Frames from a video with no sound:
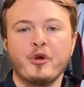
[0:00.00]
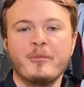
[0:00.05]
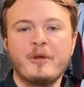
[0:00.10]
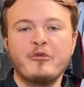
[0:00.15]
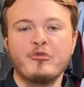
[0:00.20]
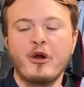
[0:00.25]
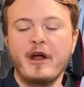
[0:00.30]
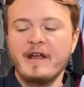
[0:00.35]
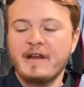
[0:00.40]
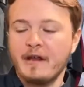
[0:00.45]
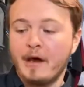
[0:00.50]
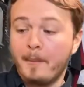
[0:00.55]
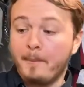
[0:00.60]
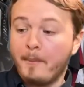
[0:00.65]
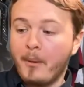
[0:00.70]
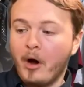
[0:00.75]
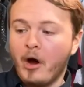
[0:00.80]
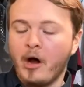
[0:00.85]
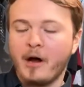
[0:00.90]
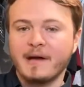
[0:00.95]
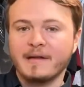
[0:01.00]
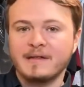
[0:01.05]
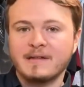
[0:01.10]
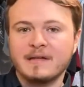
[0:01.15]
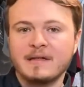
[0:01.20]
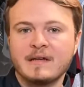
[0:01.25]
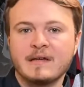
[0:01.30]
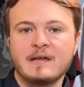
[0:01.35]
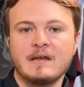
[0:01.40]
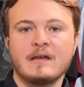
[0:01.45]
right, a pot.
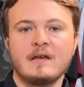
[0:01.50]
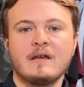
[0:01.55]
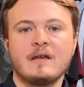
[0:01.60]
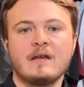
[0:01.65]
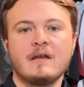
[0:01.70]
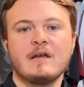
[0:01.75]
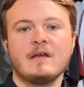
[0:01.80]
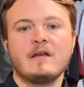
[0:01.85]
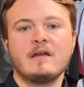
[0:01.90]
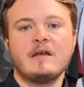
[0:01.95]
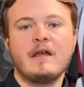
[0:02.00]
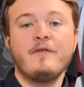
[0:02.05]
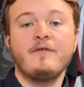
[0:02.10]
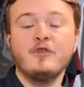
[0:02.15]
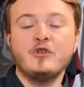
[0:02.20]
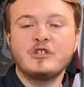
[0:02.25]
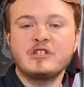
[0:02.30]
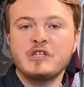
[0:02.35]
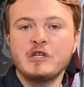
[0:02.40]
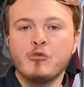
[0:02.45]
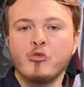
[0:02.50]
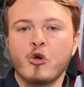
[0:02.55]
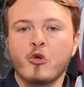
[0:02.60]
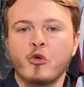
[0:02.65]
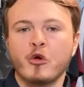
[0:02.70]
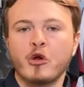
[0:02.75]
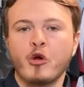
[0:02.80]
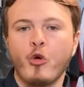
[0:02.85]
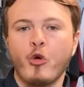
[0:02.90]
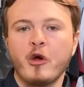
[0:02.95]
If you see where
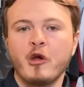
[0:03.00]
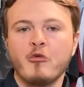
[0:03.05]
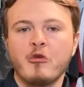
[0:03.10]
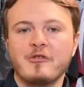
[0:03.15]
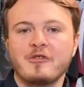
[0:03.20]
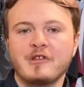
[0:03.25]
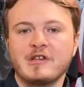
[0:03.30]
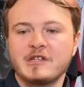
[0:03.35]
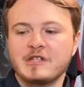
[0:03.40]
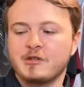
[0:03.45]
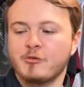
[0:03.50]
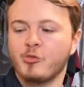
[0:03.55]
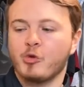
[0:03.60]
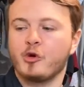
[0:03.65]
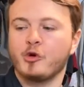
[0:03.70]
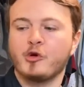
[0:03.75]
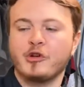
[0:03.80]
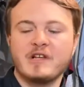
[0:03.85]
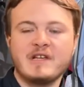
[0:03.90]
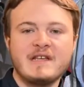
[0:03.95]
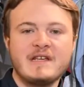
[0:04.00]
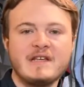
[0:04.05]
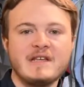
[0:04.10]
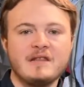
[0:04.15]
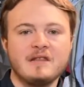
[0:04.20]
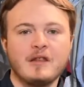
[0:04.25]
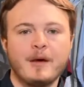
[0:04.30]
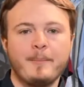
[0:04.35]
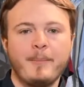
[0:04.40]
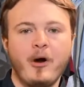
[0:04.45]
we're going with this, we're going to
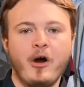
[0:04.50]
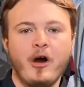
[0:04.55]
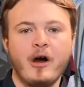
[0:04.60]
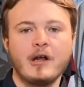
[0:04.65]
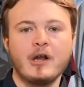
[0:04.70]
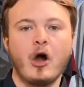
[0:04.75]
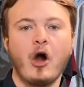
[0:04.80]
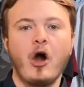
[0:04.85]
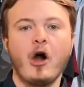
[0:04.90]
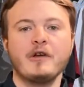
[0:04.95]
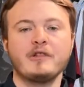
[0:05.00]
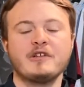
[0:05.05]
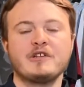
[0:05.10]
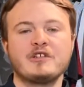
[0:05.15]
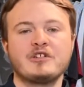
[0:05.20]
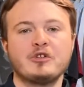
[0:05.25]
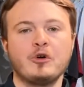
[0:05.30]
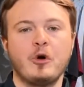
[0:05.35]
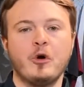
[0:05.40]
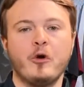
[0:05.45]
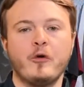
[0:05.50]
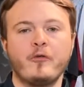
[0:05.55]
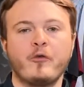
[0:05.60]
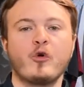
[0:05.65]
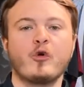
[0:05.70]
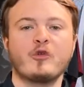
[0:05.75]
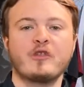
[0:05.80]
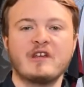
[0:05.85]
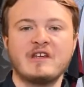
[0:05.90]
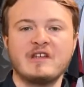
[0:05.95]
heat the pot on the stove
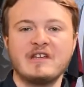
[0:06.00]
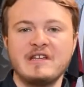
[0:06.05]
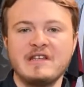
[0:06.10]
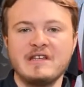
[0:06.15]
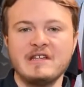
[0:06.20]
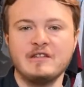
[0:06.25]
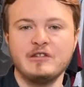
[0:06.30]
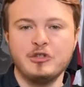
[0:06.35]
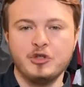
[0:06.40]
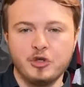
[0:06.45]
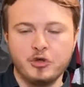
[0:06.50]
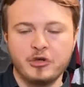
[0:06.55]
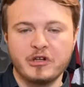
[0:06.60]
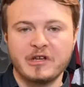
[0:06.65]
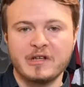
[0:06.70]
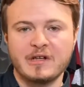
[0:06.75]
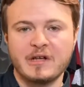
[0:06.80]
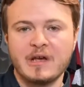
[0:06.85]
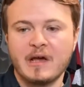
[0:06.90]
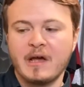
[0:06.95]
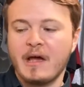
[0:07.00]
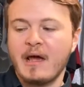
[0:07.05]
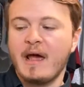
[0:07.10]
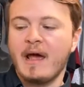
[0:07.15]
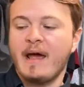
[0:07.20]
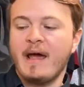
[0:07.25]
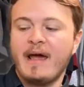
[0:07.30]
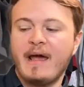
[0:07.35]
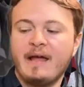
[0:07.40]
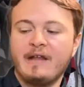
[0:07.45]
or the heat unit and